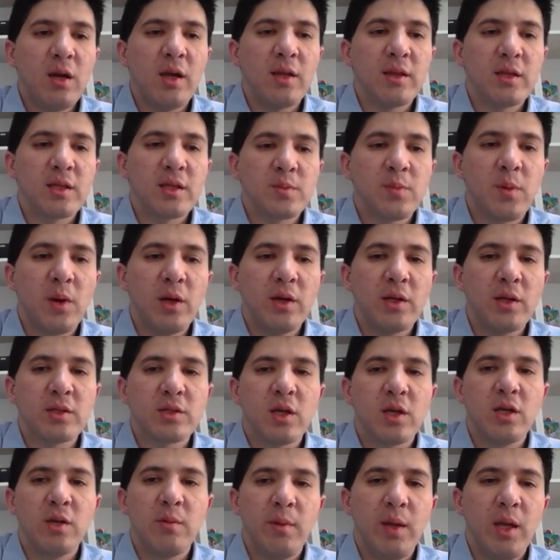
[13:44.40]
at this point is
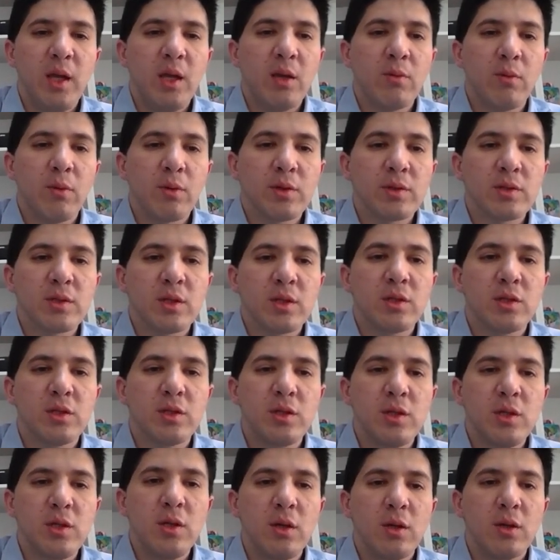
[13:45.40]
going to be equal to the
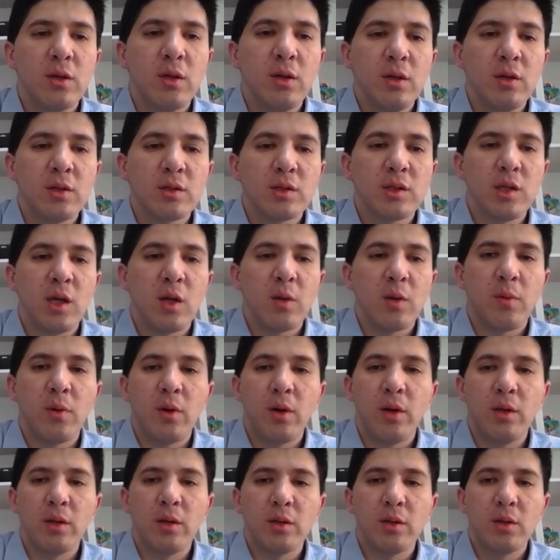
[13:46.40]

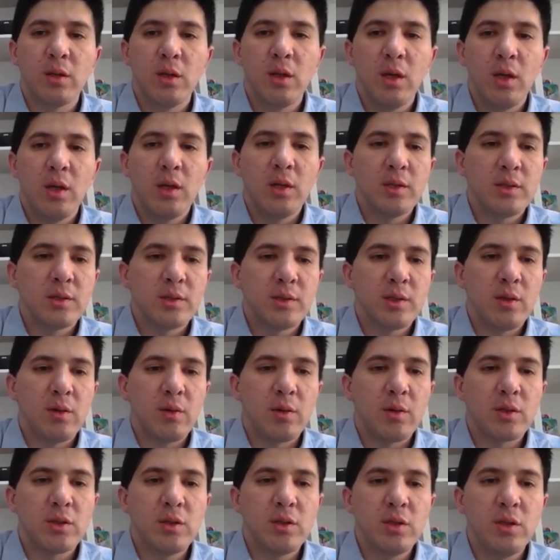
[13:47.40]

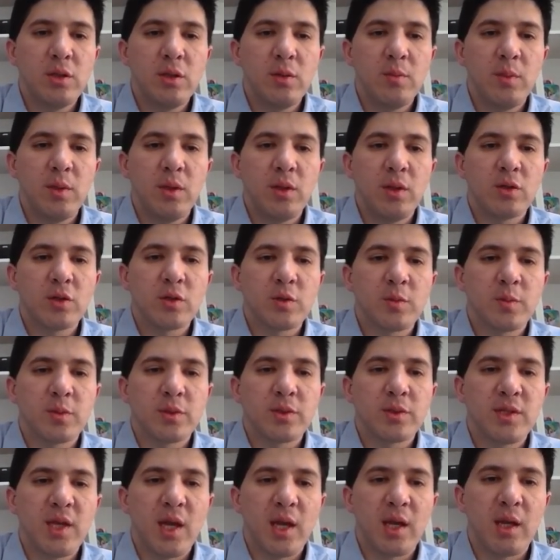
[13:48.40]
0.02 meters per
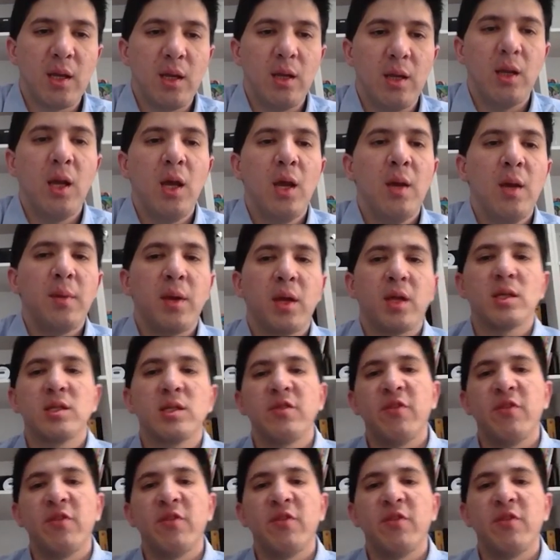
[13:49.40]
second, because the